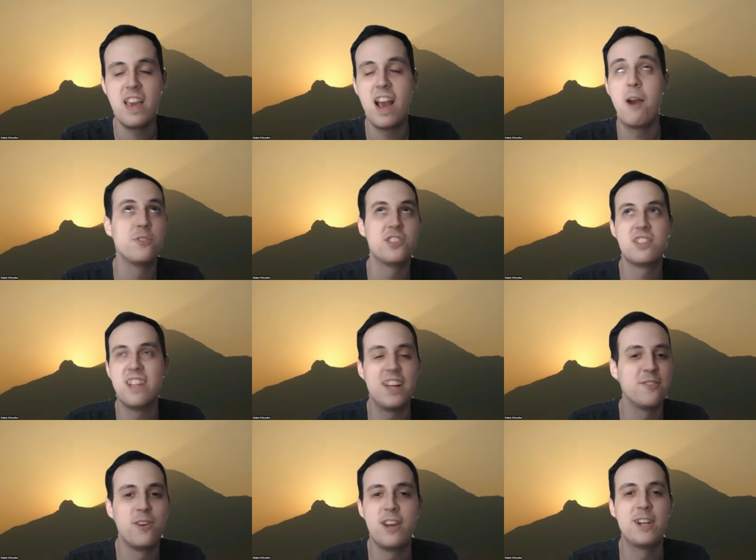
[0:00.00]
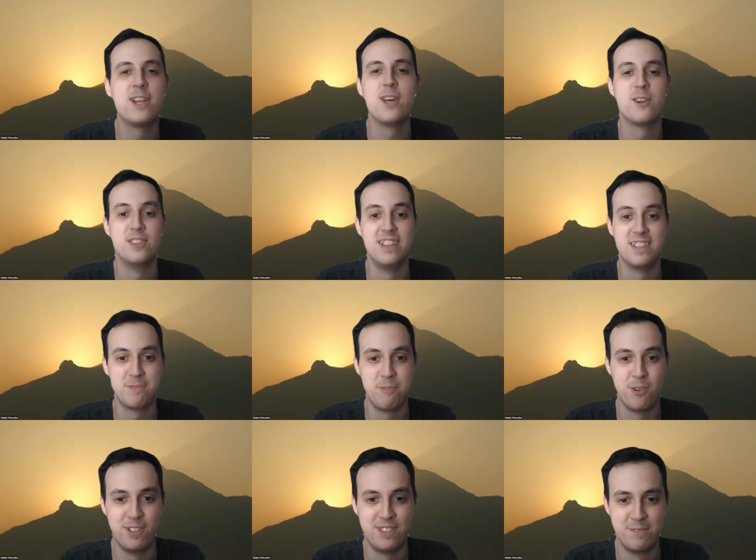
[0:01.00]
I was just not very clear on this
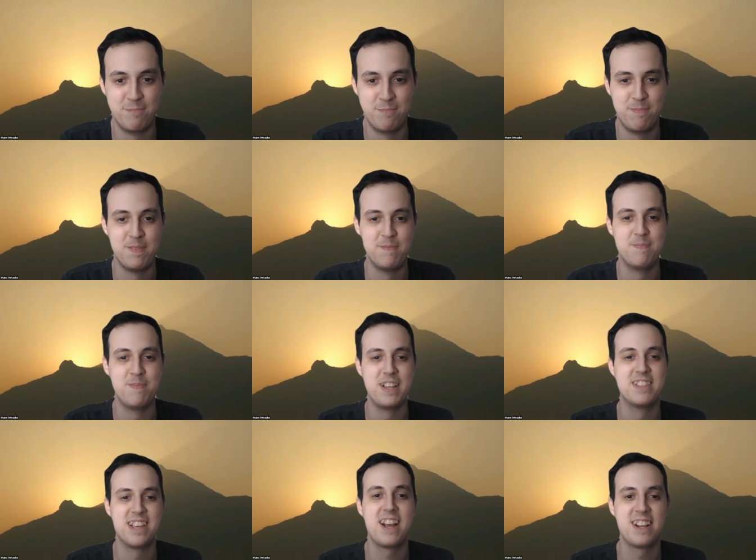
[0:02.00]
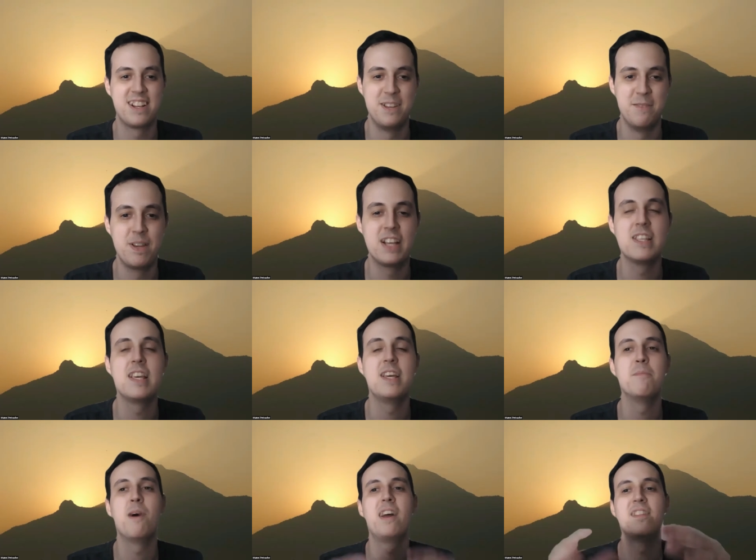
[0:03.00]
point. Exactly. Because
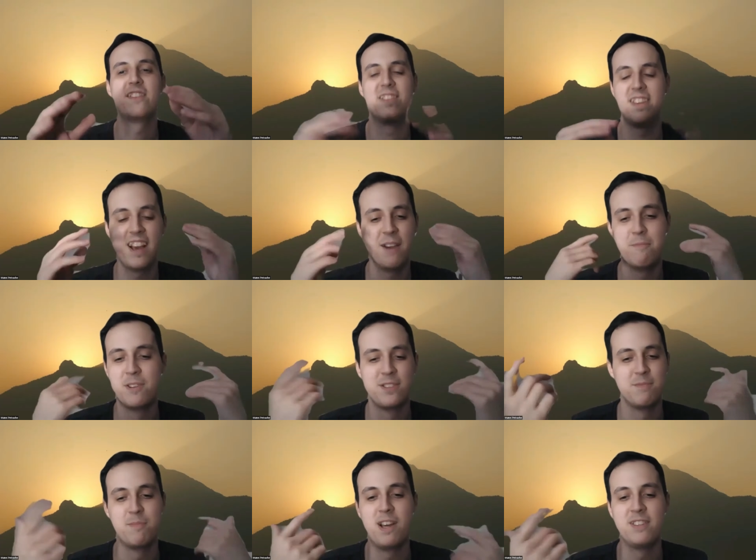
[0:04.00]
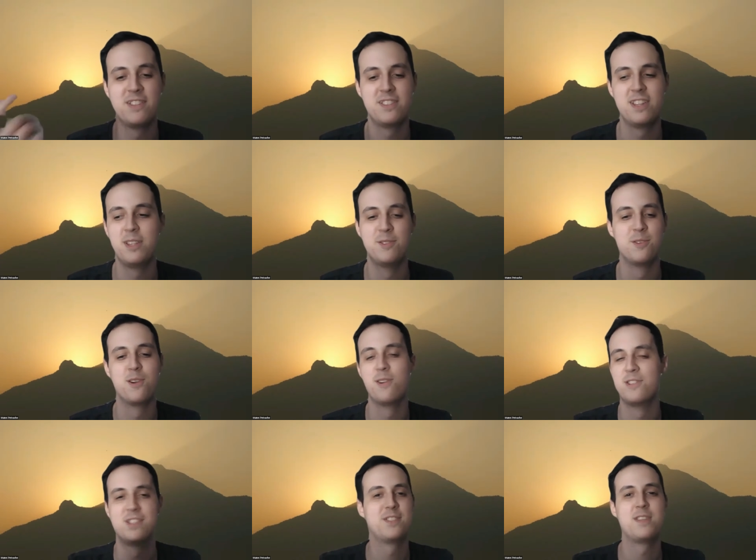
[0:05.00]
in my understanding, they're
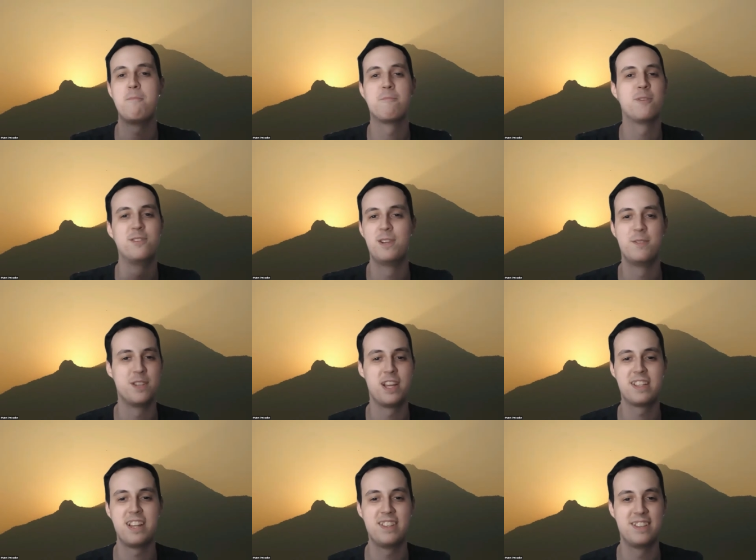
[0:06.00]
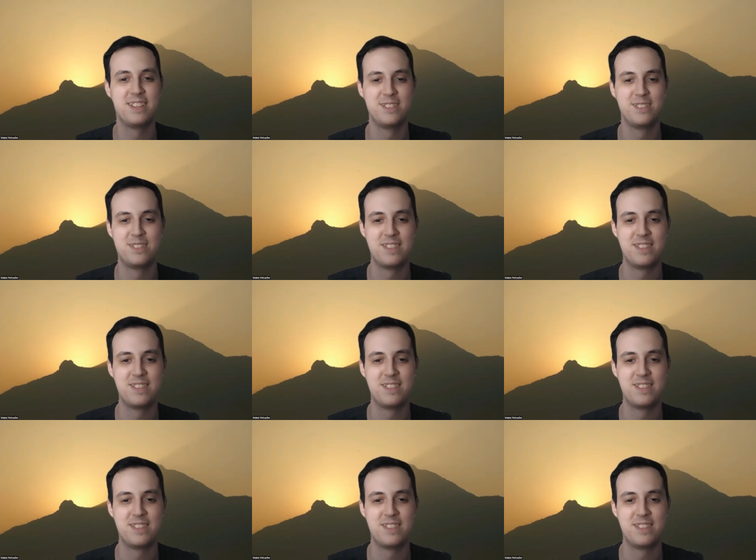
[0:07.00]
all just separate dreams, like nothing.